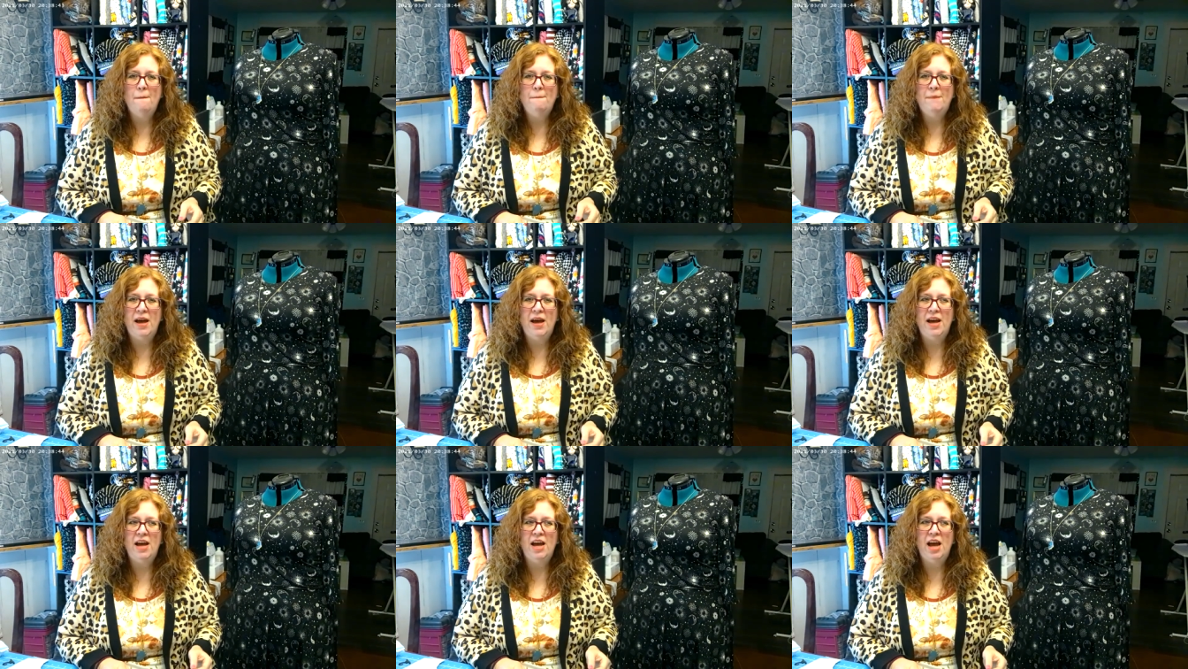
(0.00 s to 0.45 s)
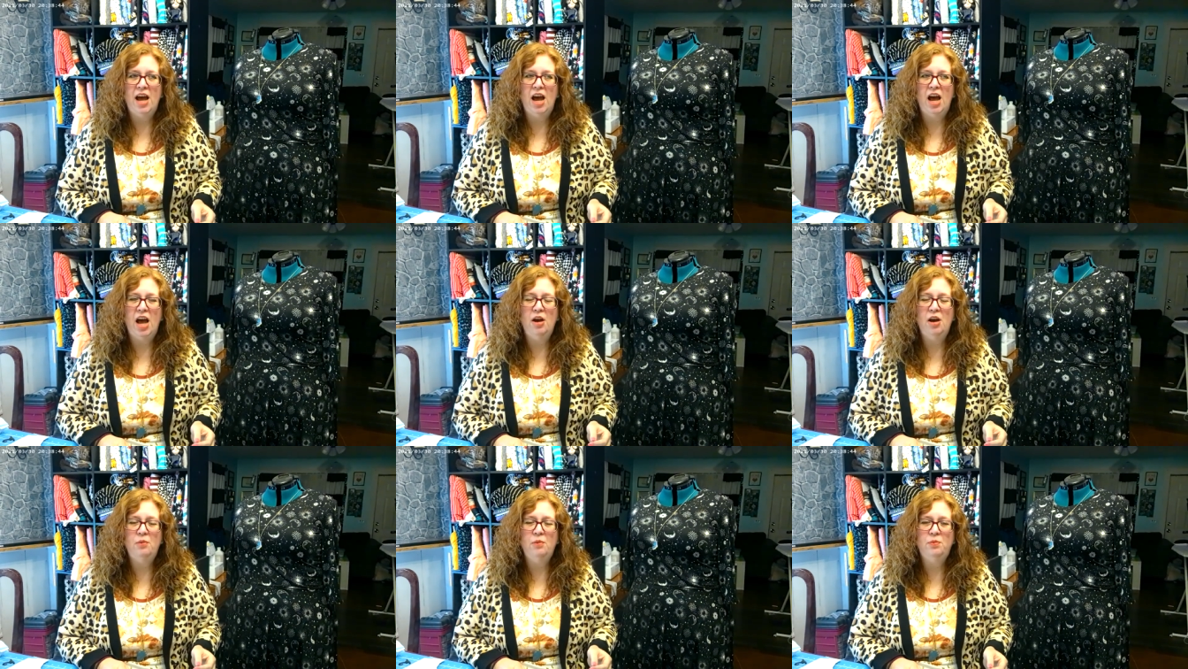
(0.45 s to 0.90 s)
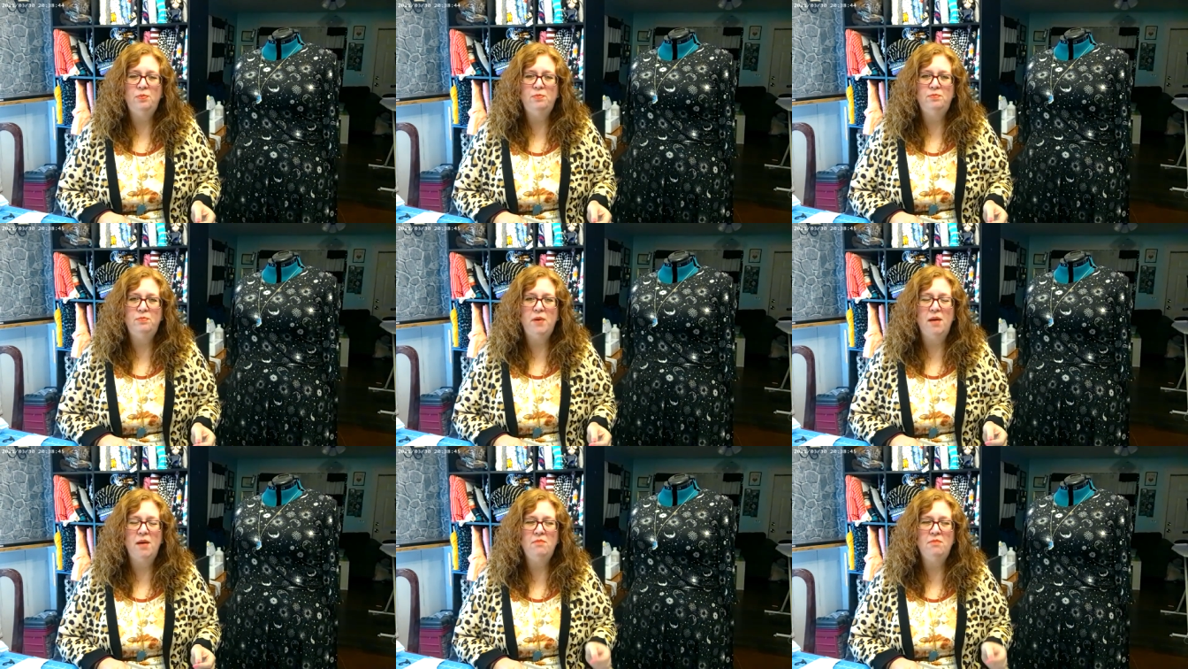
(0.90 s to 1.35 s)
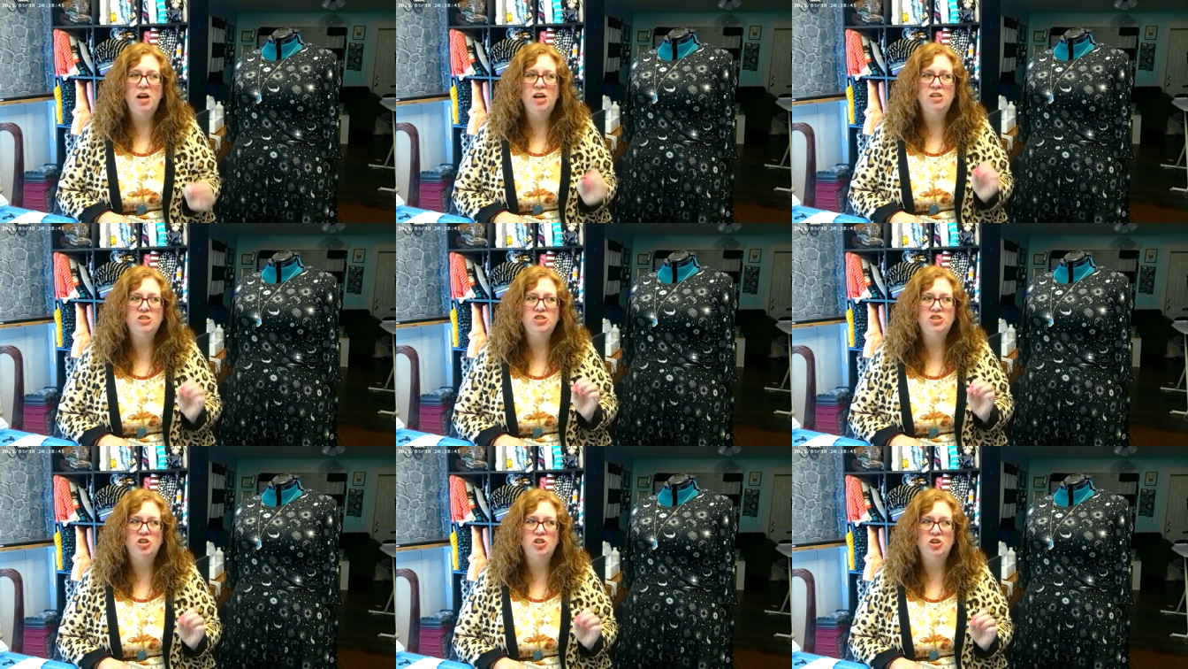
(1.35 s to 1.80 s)
but I, I'm
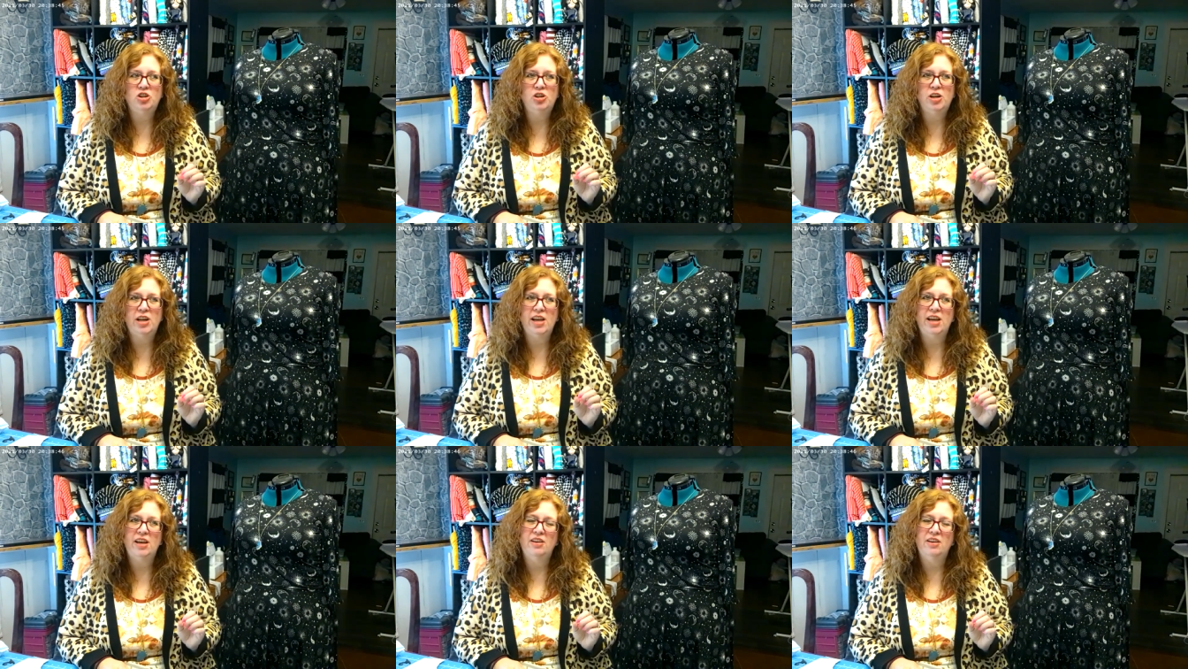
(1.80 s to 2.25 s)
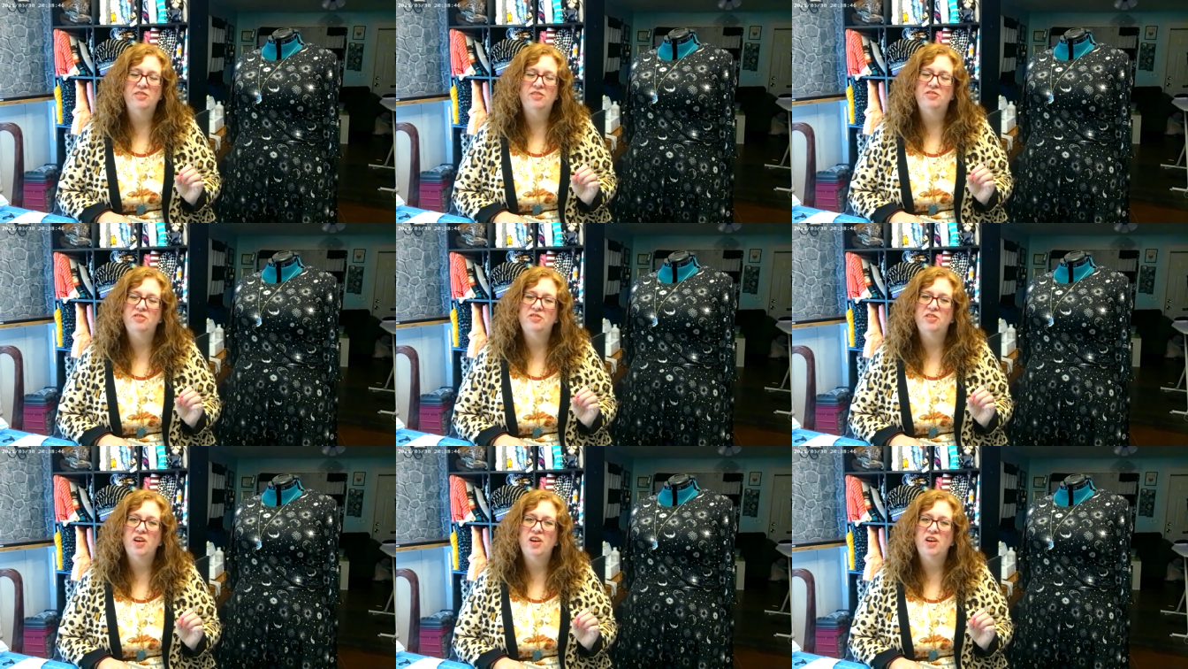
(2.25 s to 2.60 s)
not sure if,